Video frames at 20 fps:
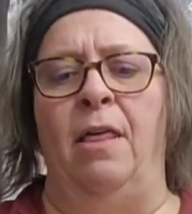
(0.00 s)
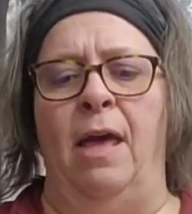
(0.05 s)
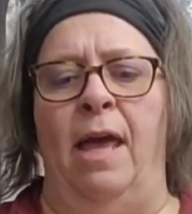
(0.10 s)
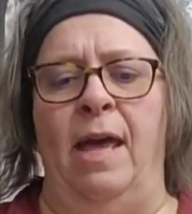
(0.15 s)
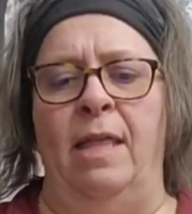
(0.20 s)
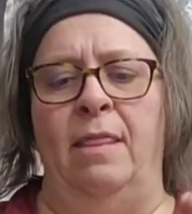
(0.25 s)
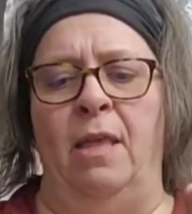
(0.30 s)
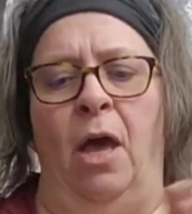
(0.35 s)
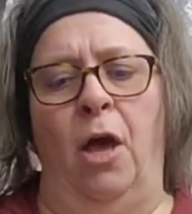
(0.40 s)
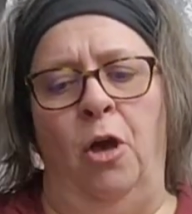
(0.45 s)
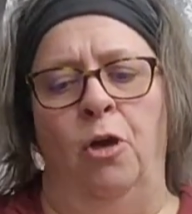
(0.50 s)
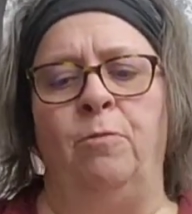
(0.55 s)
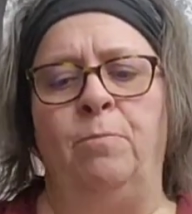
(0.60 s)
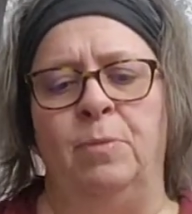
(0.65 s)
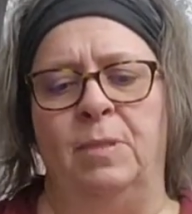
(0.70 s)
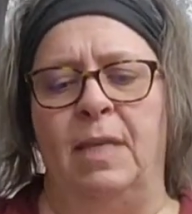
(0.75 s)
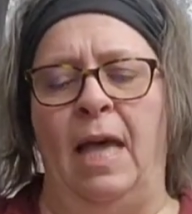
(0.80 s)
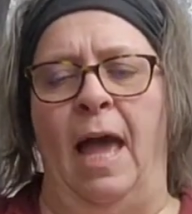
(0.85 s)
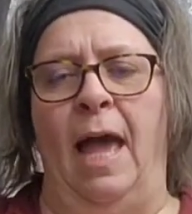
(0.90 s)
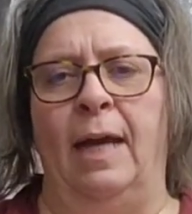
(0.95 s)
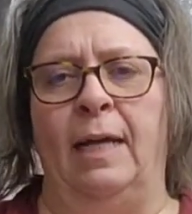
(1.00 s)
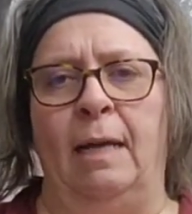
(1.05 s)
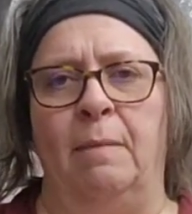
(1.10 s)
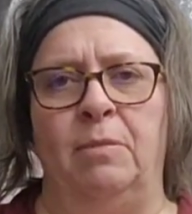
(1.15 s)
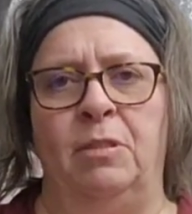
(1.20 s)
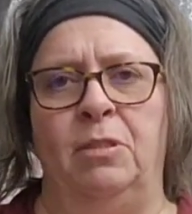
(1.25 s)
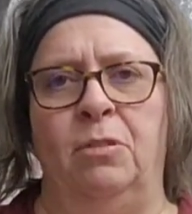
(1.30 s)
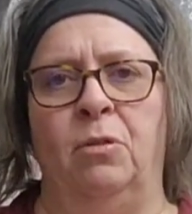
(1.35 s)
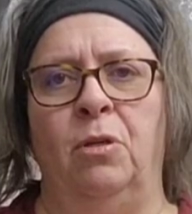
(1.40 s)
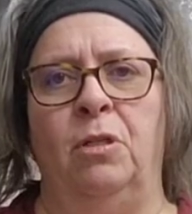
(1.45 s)
and the oat sack I'm
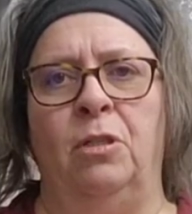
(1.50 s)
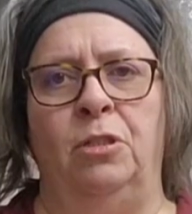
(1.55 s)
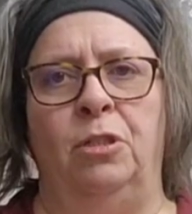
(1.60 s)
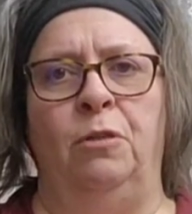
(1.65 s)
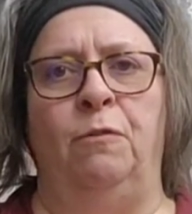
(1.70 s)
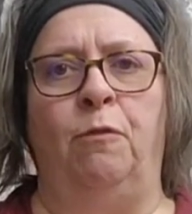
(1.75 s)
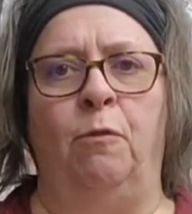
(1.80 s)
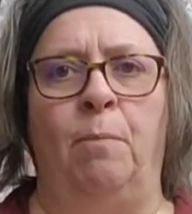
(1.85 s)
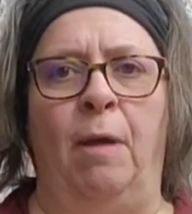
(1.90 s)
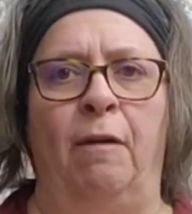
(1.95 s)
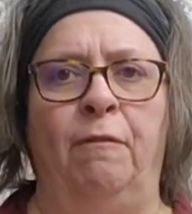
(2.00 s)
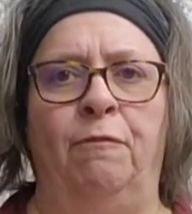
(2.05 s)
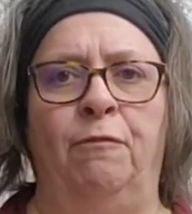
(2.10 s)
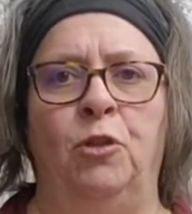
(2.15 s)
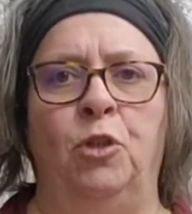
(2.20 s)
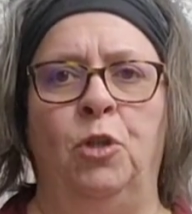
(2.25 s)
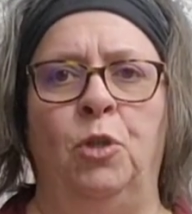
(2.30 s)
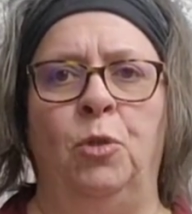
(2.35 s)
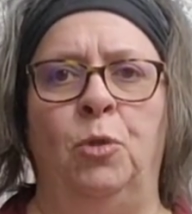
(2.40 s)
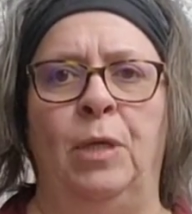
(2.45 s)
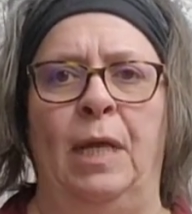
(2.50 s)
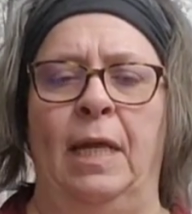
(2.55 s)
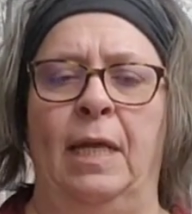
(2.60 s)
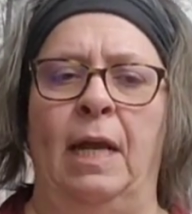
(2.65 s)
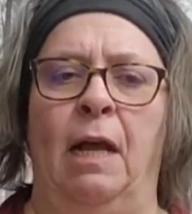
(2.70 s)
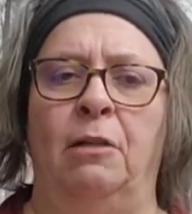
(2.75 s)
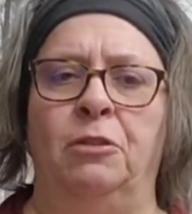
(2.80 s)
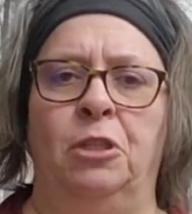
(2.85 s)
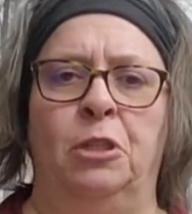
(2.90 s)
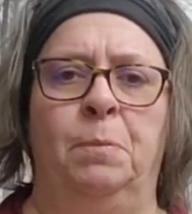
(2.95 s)
still going to do for my food, and
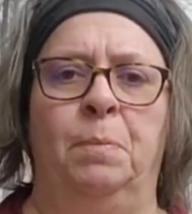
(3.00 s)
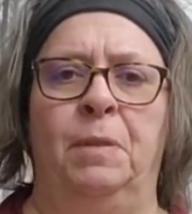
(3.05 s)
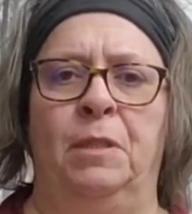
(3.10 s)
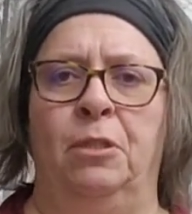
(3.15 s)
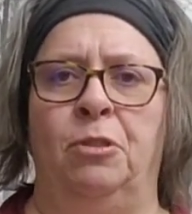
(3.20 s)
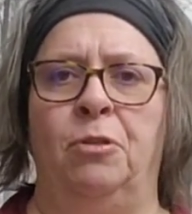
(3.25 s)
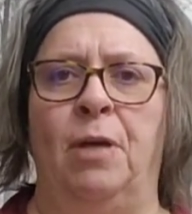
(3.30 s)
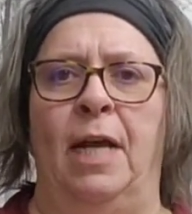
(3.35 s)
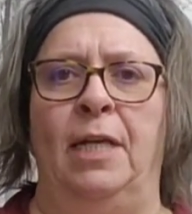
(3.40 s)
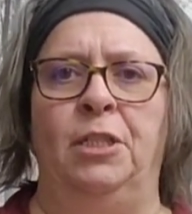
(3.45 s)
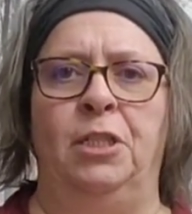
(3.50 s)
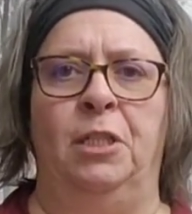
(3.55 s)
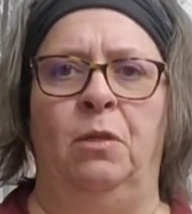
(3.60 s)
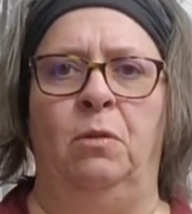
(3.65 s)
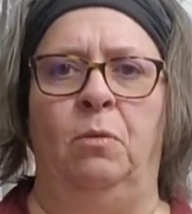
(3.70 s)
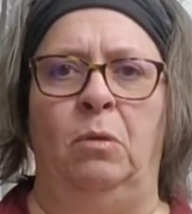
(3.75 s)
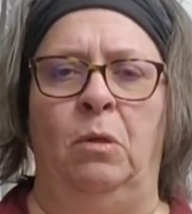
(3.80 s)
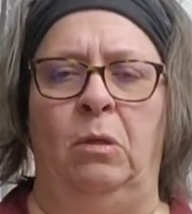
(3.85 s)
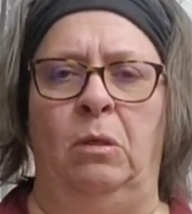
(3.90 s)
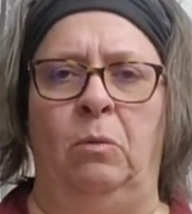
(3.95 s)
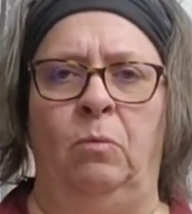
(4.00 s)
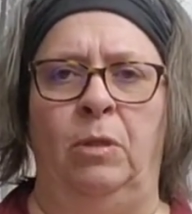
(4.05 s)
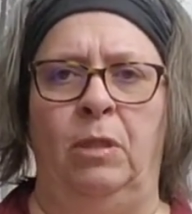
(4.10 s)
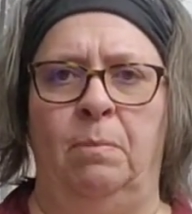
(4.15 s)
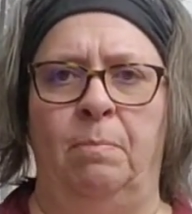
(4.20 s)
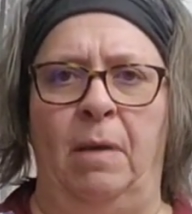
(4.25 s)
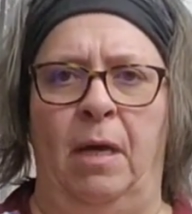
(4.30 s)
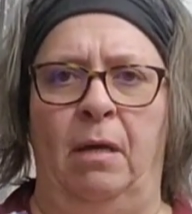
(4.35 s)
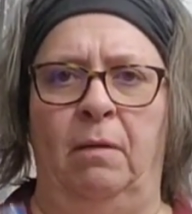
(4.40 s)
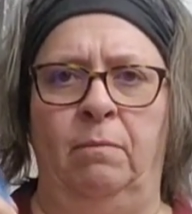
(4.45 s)
I'll just put the trash in
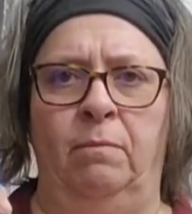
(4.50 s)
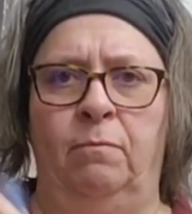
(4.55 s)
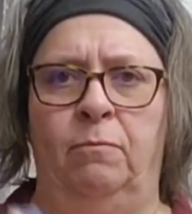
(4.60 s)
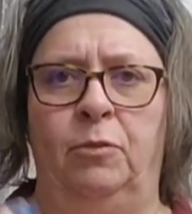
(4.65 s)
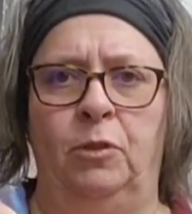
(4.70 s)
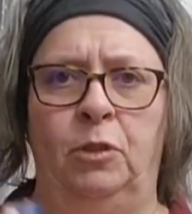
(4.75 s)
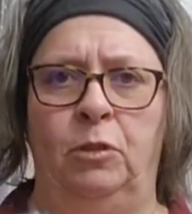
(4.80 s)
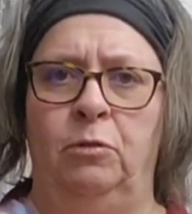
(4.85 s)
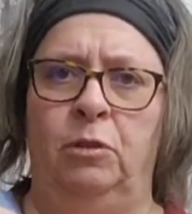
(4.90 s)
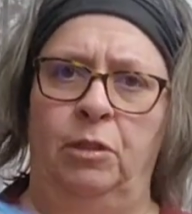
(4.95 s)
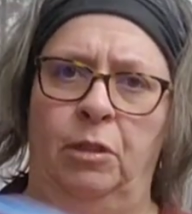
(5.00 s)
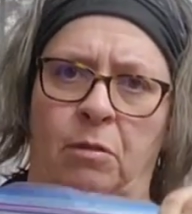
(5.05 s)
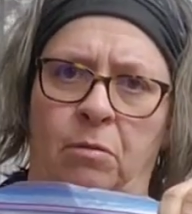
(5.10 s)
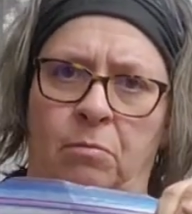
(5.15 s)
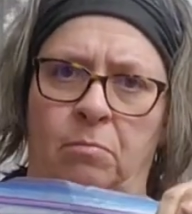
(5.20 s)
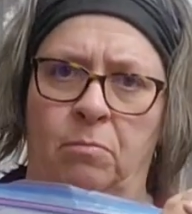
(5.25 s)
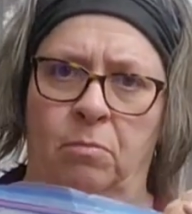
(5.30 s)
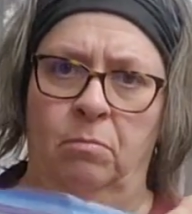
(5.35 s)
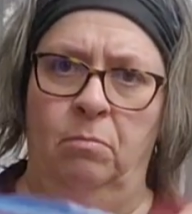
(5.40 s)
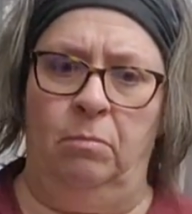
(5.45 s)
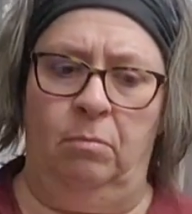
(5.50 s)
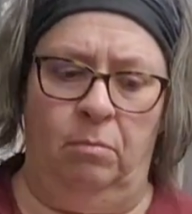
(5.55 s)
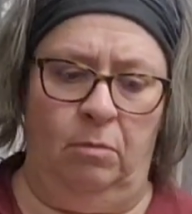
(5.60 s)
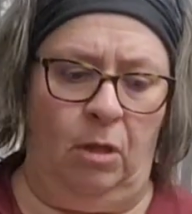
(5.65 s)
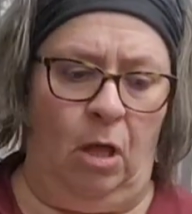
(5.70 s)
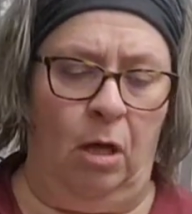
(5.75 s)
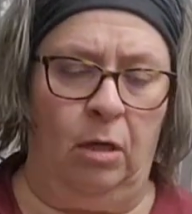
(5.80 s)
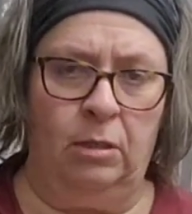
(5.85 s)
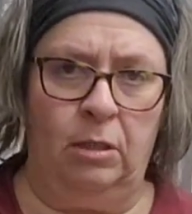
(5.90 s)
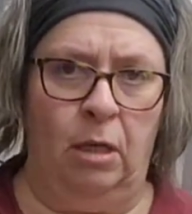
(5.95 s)
with my food, you know,
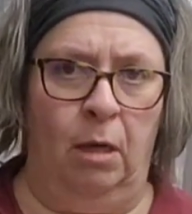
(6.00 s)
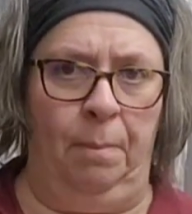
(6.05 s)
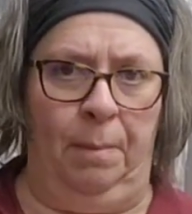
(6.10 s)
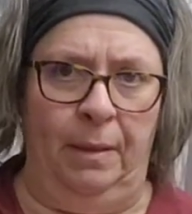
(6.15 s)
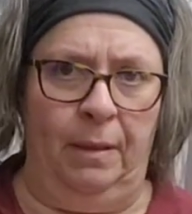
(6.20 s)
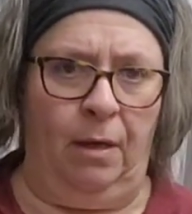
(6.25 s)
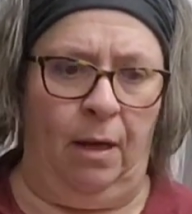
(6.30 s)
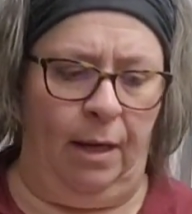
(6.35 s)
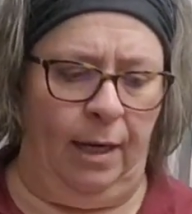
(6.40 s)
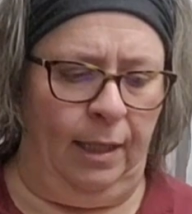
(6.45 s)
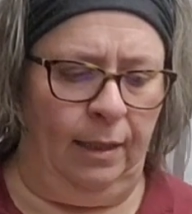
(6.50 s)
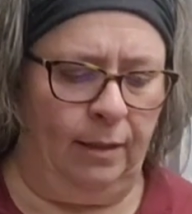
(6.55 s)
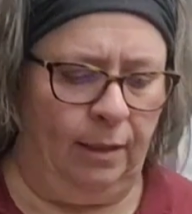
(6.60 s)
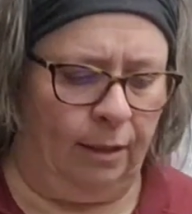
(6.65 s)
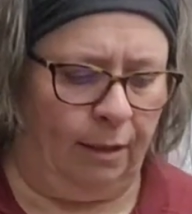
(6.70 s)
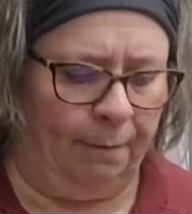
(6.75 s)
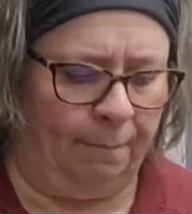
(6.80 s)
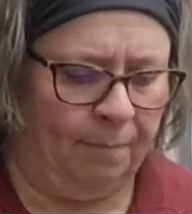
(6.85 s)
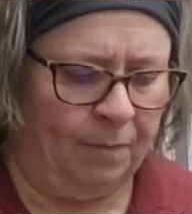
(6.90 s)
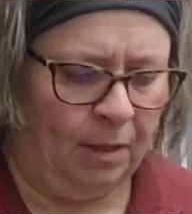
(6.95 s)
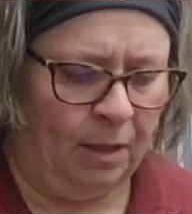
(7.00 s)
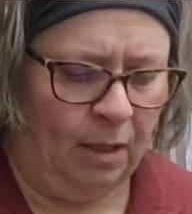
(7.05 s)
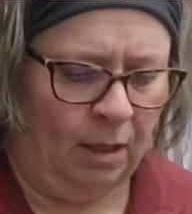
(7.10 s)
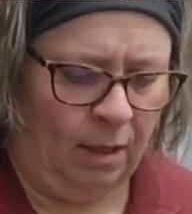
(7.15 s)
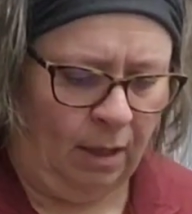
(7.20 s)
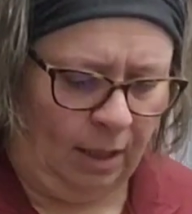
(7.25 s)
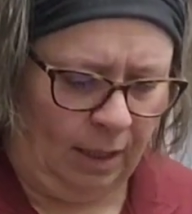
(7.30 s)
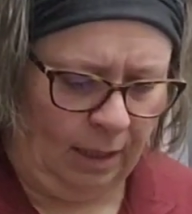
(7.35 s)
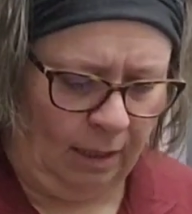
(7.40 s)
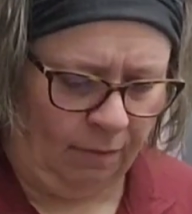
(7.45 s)
locked up at night, you know,
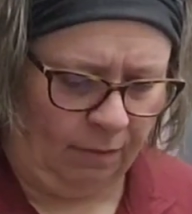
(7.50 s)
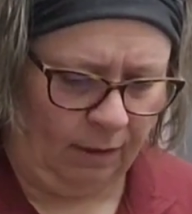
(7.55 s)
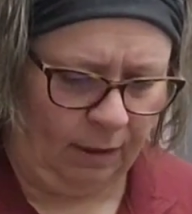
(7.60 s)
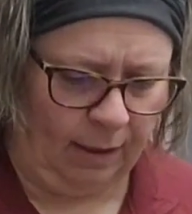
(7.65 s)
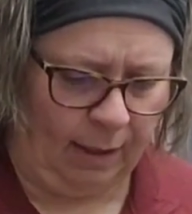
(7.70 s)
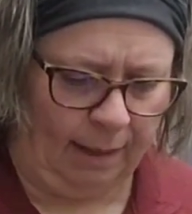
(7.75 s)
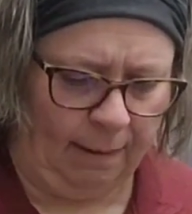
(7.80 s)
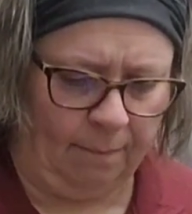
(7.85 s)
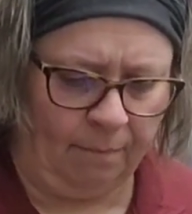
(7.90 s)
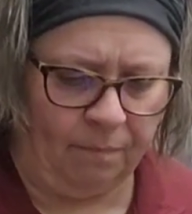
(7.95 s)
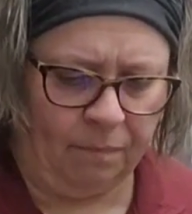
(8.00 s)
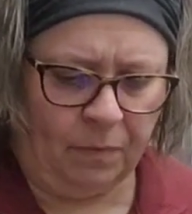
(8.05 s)
and everything.